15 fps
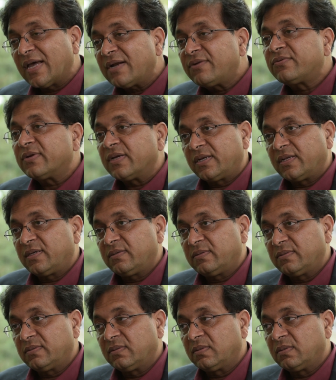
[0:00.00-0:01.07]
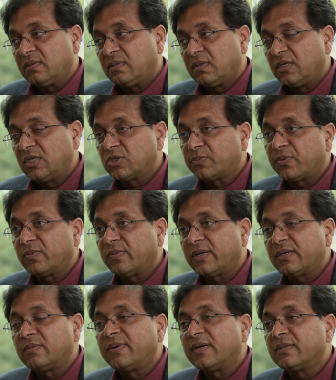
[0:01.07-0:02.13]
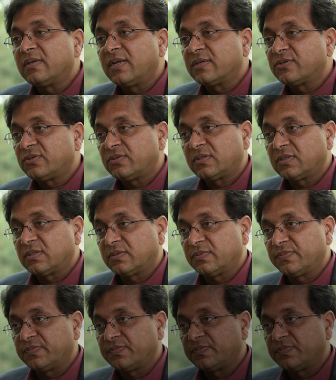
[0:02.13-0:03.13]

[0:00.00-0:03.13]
that training is provided by the lecturers